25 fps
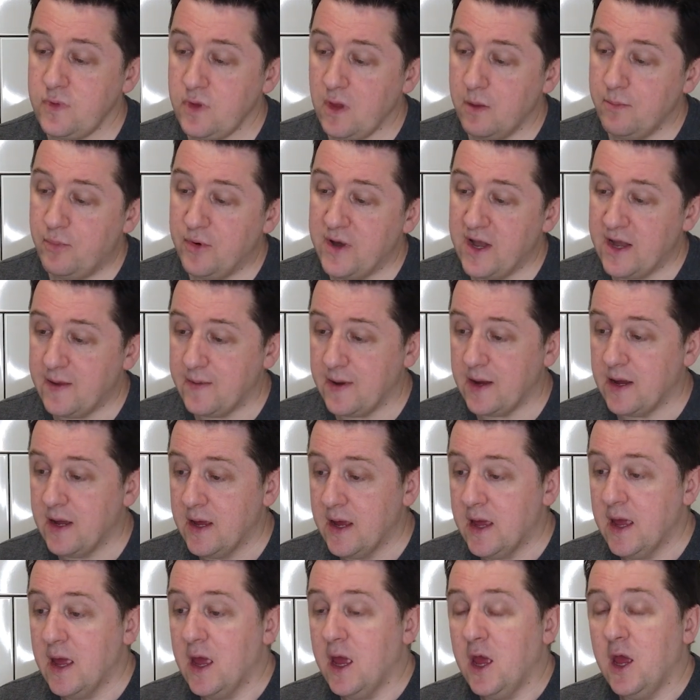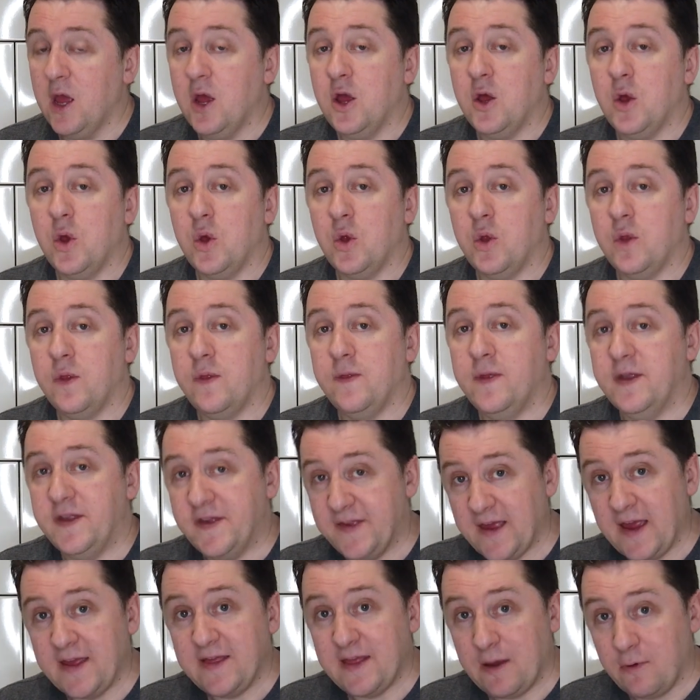But anyway, the
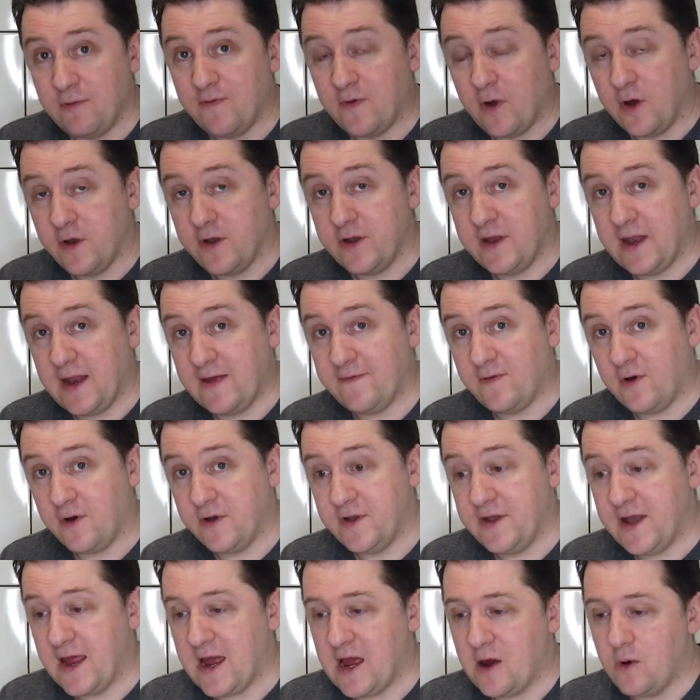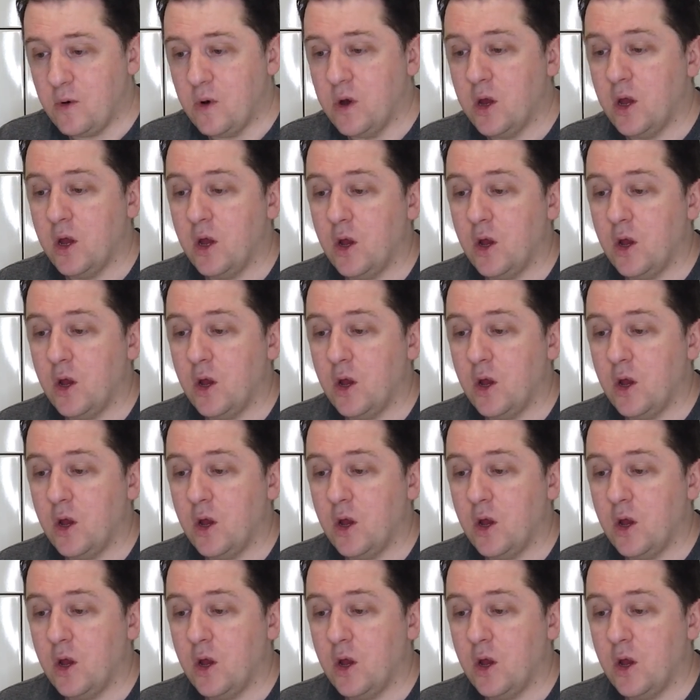design that I've got now